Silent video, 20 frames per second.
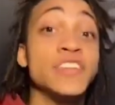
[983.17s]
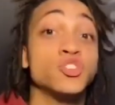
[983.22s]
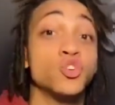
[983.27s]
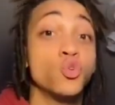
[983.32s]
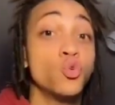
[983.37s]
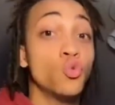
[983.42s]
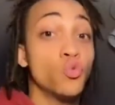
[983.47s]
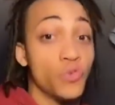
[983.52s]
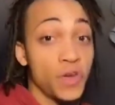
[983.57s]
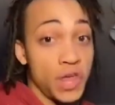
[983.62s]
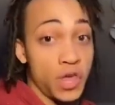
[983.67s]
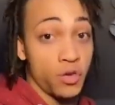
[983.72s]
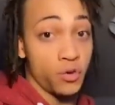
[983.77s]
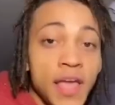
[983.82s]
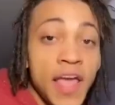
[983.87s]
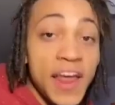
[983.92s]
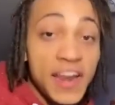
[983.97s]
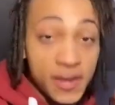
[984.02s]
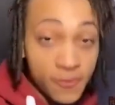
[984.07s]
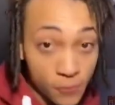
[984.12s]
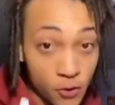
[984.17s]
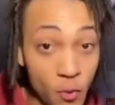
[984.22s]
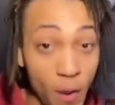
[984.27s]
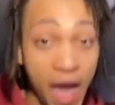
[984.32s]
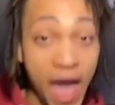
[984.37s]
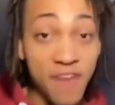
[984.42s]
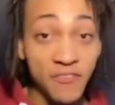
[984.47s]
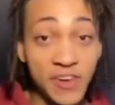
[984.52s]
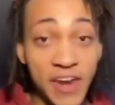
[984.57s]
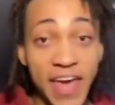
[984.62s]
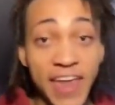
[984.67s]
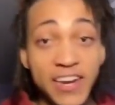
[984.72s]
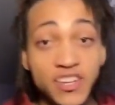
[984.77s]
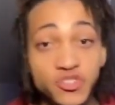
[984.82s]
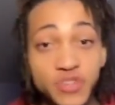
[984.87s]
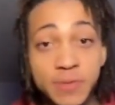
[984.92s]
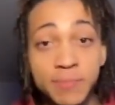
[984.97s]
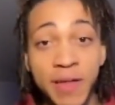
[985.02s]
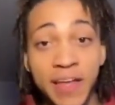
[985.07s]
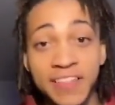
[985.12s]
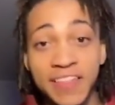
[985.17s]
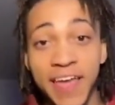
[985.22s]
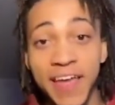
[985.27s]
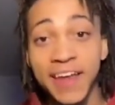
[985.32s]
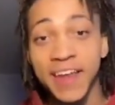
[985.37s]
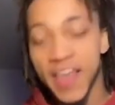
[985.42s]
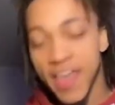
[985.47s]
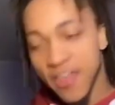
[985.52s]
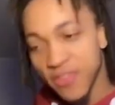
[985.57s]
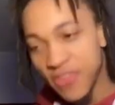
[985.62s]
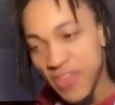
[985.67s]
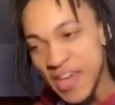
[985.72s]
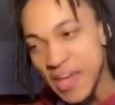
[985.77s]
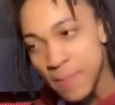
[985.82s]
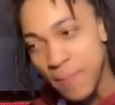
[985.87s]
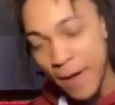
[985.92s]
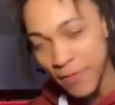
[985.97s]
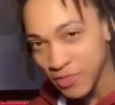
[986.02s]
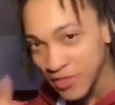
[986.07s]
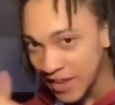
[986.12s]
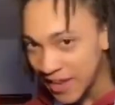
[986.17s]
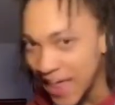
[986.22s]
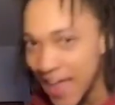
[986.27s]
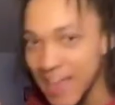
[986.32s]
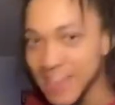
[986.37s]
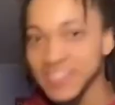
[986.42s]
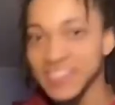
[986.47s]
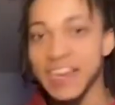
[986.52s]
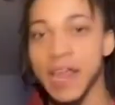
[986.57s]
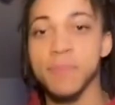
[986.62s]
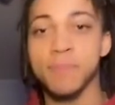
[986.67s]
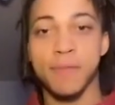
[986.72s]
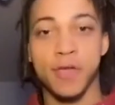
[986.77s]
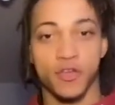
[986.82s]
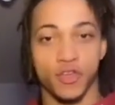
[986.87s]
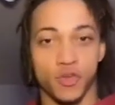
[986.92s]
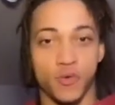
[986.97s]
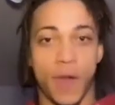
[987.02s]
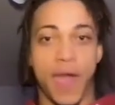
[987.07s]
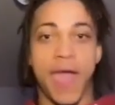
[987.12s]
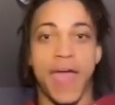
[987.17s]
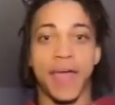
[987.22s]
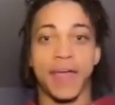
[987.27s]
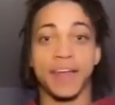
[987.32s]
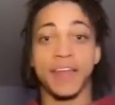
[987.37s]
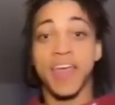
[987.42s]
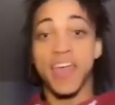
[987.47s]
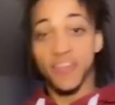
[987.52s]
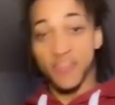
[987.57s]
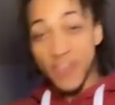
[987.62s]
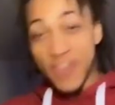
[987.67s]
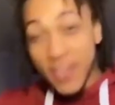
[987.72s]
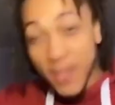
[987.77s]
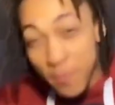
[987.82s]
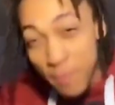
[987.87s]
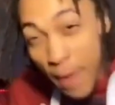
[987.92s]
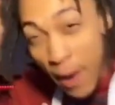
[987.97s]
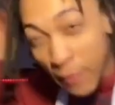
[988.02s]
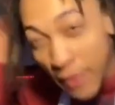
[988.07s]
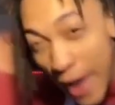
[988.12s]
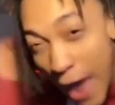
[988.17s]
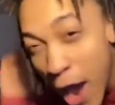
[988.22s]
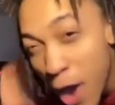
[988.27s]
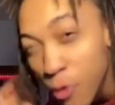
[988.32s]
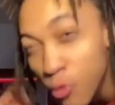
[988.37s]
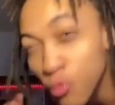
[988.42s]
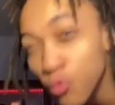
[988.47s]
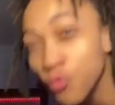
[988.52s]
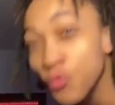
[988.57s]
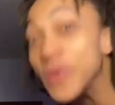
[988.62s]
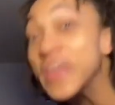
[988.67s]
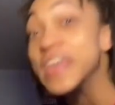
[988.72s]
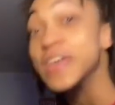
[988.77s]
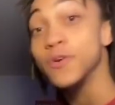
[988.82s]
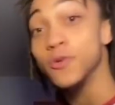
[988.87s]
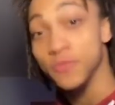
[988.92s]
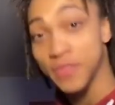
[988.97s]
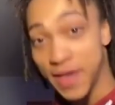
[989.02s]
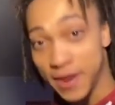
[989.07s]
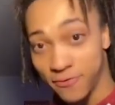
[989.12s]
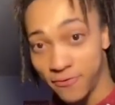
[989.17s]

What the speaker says: too real. And if you haven't had a dream like that, think about the last nightmare you had. Think about how real that